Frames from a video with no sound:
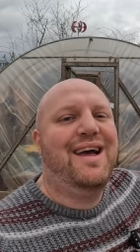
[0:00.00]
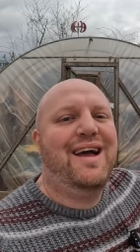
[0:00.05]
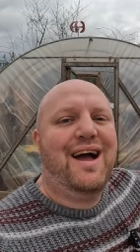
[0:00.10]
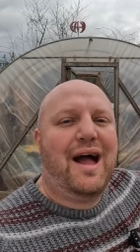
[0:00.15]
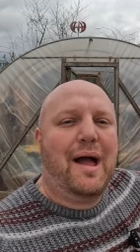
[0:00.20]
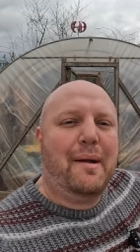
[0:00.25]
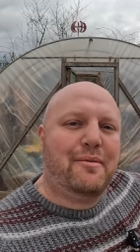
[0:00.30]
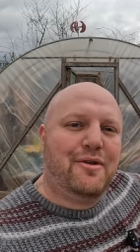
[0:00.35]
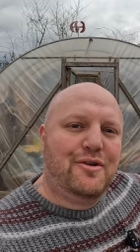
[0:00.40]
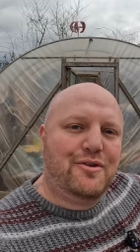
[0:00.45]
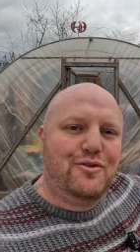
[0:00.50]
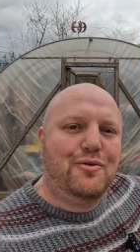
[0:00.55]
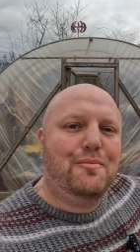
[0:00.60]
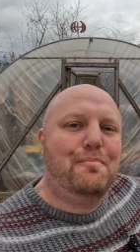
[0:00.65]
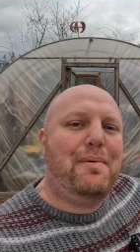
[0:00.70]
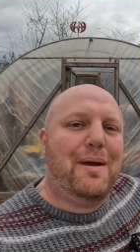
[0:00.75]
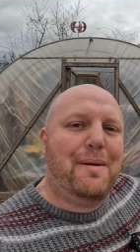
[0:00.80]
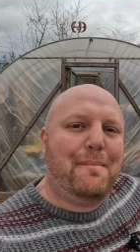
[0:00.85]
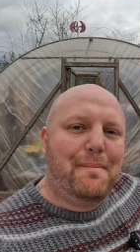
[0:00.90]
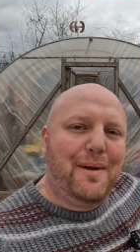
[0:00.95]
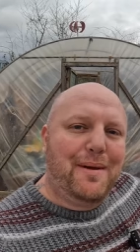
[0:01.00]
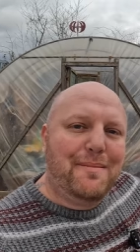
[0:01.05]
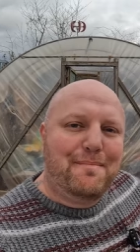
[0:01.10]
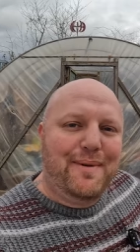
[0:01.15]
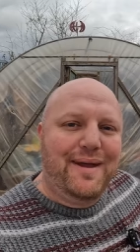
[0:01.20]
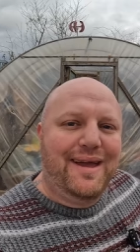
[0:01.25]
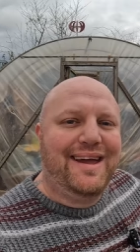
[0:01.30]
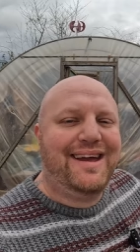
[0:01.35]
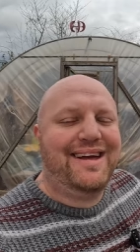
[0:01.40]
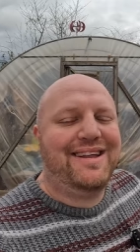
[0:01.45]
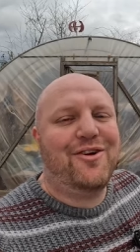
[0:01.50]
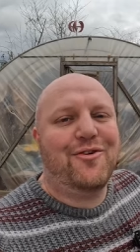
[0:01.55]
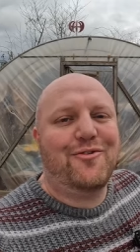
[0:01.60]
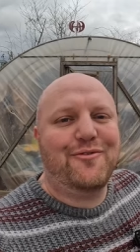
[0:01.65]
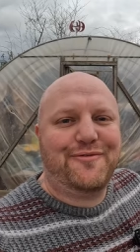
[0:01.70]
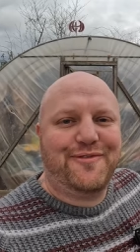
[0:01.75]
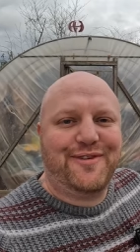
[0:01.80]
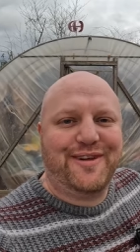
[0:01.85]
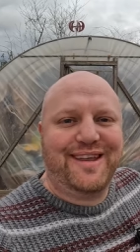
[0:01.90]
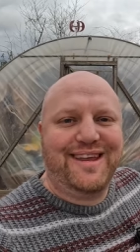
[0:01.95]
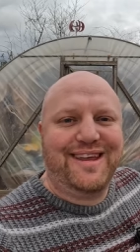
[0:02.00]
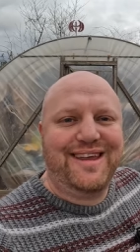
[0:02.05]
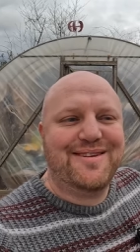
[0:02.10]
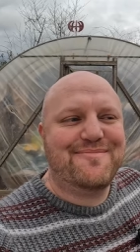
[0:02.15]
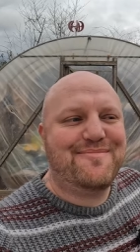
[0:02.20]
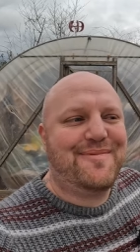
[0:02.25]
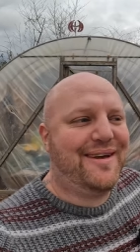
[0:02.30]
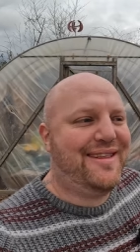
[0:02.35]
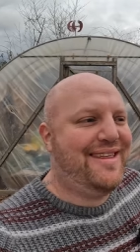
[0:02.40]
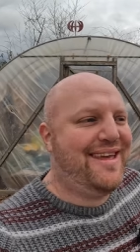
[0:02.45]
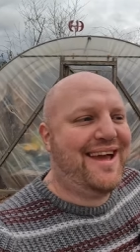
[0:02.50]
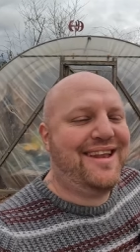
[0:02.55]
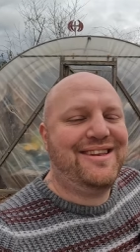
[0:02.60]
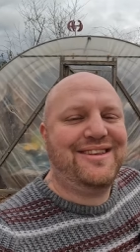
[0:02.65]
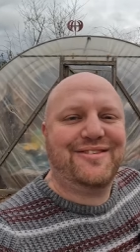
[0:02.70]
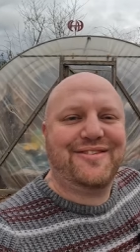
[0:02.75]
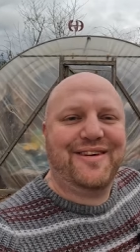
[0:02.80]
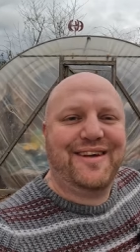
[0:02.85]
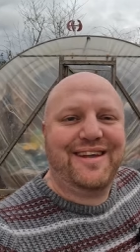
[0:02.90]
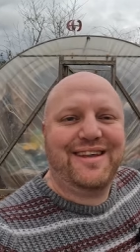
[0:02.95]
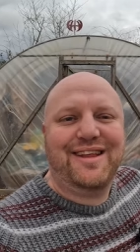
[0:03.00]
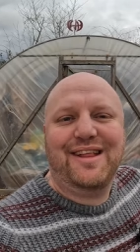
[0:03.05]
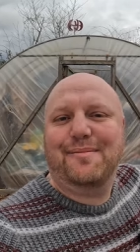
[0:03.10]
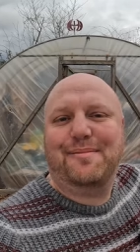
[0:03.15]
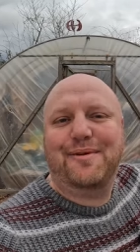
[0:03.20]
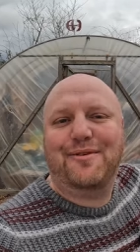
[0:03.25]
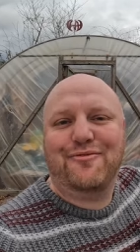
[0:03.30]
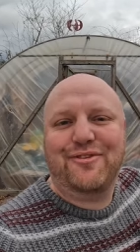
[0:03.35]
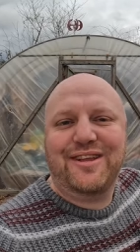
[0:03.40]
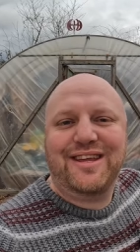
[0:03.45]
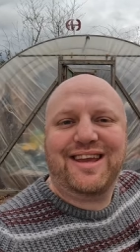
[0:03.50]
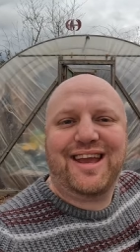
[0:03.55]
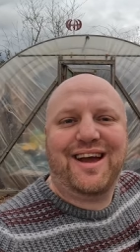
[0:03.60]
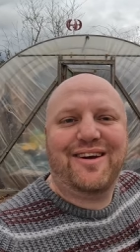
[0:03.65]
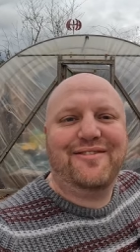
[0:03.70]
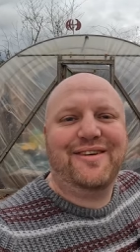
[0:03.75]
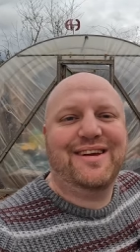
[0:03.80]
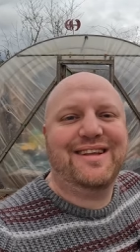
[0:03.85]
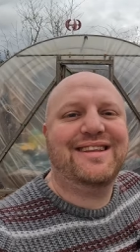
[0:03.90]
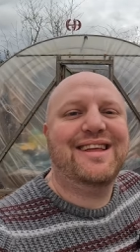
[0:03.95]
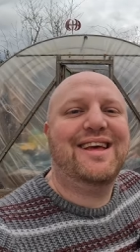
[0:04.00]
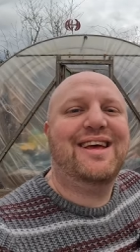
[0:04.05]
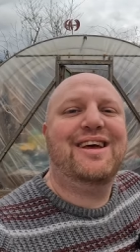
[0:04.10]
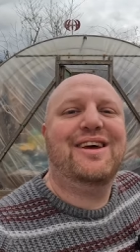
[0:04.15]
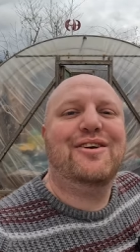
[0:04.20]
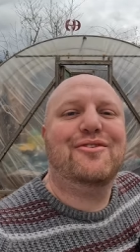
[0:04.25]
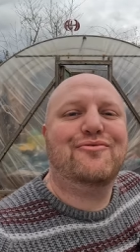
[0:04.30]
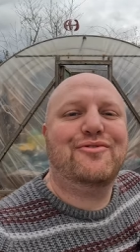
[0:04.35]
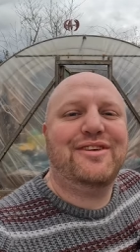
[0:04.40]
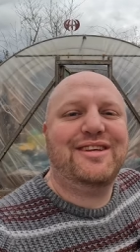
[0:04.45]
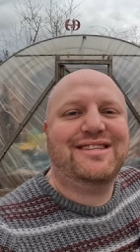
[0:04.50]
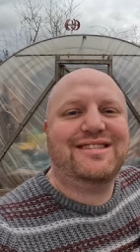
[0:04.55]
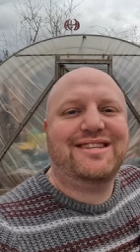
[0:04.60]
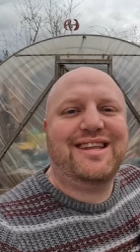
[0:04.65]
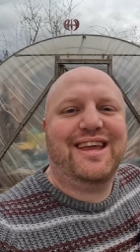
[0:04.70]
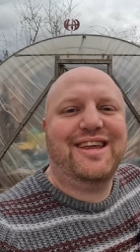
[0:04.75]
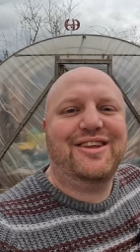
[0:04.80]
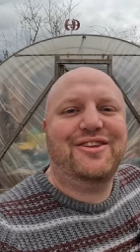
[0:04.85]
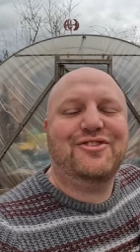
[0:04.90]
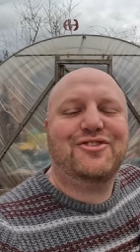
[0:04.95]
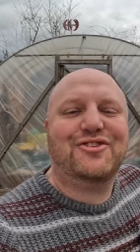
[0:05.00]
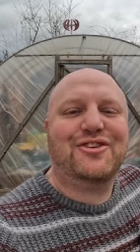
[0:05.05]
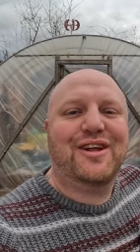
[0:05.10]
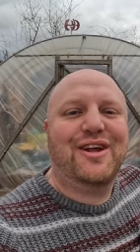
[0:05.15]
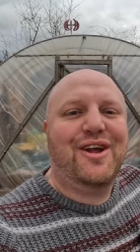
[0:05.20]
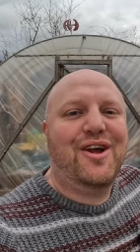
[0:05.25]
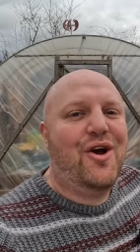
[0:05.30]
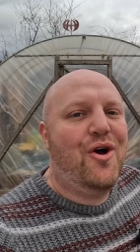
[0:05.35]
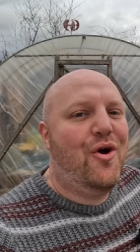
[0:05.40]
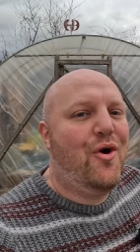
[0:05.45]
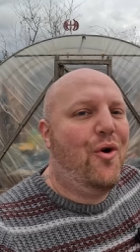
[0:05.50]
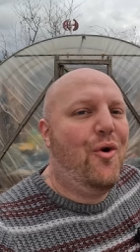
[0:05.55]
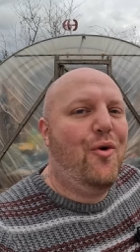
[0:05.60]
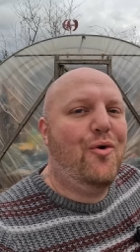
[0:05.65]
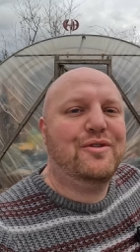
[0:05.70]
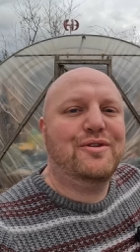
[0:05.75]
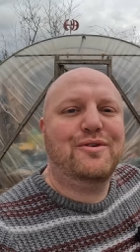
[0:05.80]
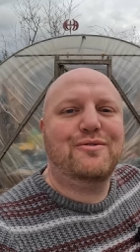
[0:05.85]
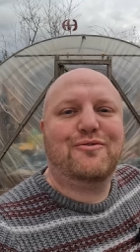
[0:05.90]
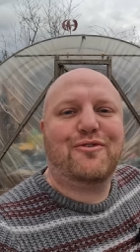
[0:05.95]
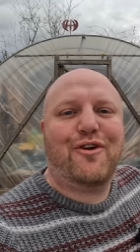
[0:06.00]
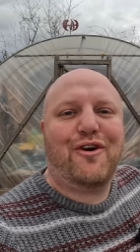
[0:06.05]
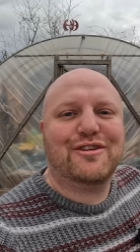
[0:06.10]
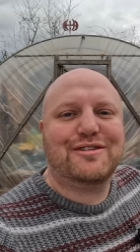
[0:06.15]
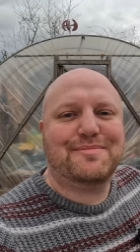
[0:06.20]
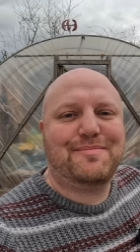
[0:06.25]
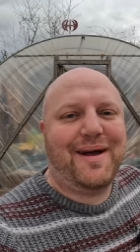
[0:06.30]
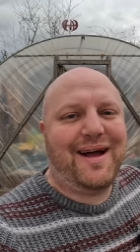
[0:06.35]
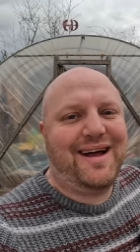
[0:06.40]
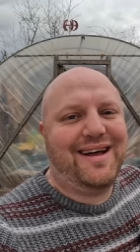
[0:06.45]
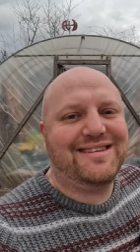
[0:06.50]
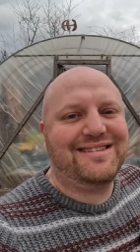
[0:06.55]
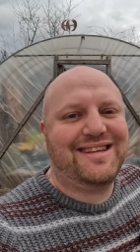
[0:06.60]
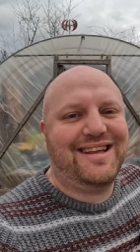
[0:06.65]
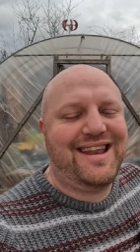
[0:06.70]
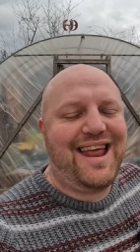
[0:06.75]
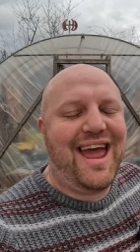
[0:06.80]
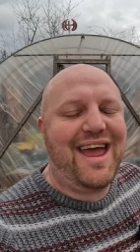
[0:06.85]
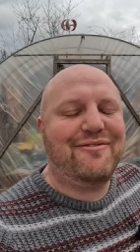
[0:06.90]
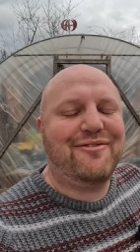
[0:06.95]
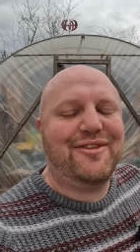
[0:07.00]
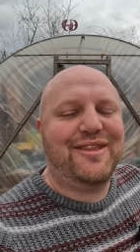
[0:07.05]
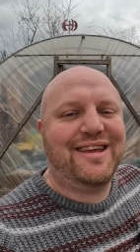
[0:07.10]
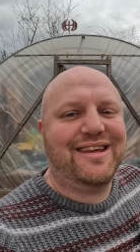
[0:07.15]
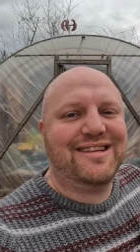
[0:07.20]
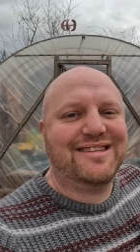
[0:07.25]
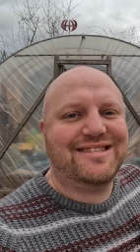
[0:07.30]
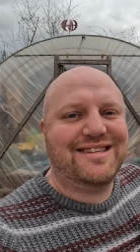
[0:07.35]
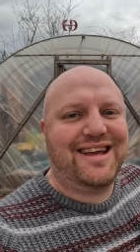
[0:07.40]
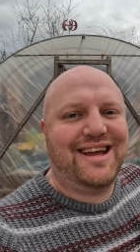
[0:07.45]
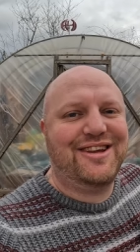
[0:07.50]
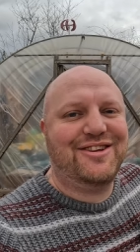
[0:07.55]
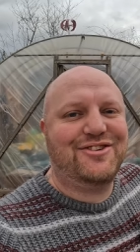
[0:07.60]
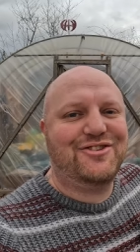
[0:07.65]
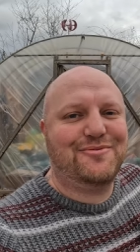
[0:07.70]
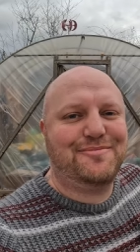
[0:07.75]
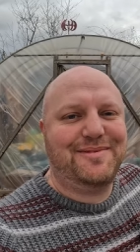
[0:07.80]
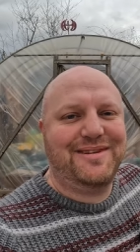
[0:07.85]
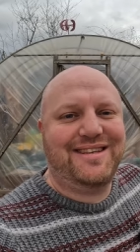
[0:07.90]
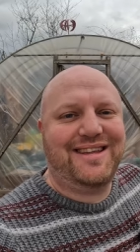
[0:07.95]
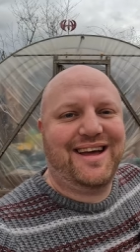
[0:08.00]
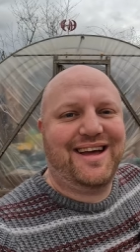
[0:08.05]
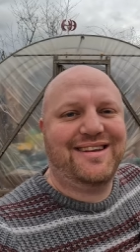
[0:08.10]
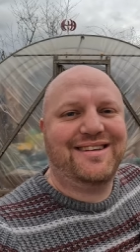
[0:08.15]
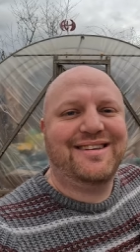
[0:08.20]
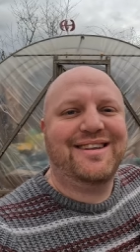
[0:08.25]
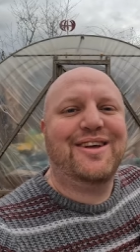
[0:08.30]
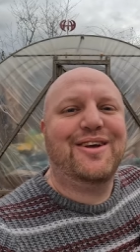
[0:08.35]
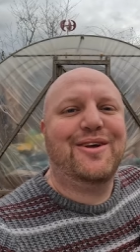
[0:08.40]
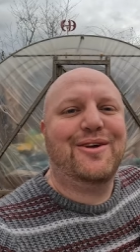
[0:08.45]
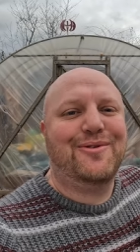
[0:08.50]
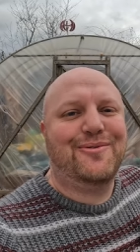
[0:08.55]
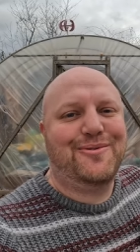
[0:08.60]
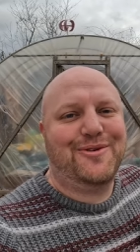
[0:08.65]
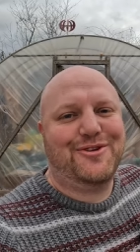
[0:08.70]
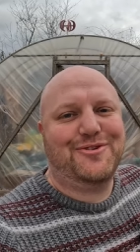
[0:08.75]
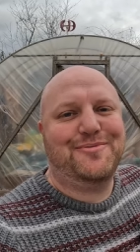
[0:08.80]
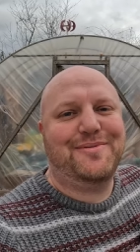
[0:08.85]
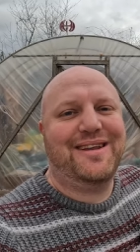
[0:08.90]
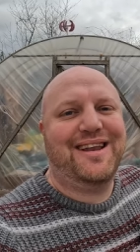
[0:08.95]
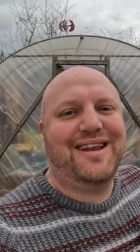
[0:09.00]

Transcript: I'm going to do bit by bit and hopefully by the end of it, it'll be recovered, restaged, all new crossbars and everything inside should be done. Wish me